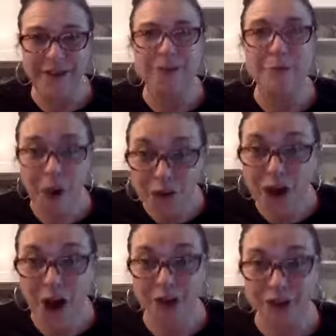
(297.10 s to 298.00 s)
It's
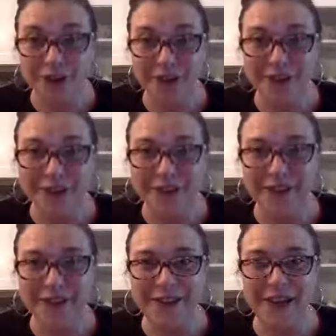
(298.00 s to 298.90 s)
much harder.
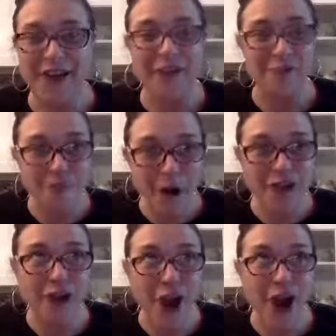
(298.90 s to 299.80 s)
It's
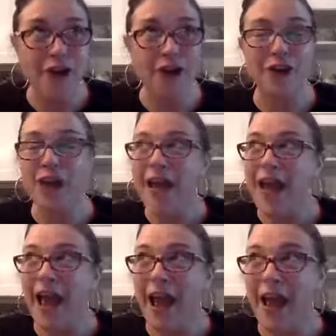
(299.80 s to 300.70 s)
much harder
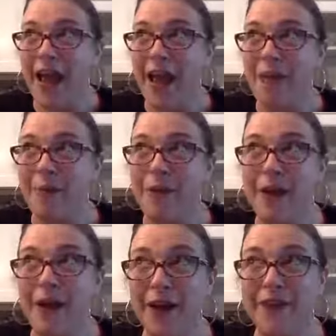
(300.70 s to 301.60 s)

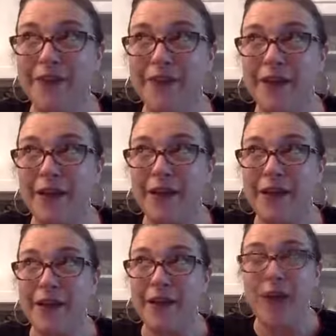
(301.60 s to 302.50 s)
because
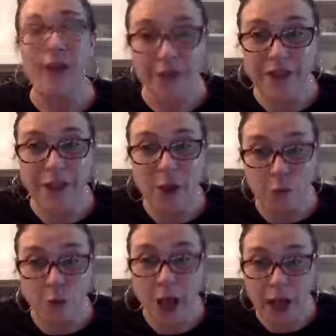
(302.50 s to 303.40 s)
everything
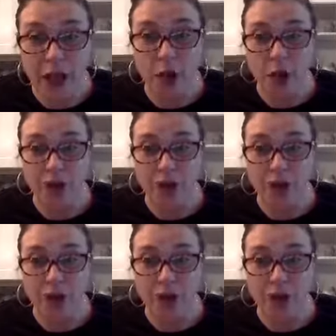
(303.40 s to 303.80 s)
is weighing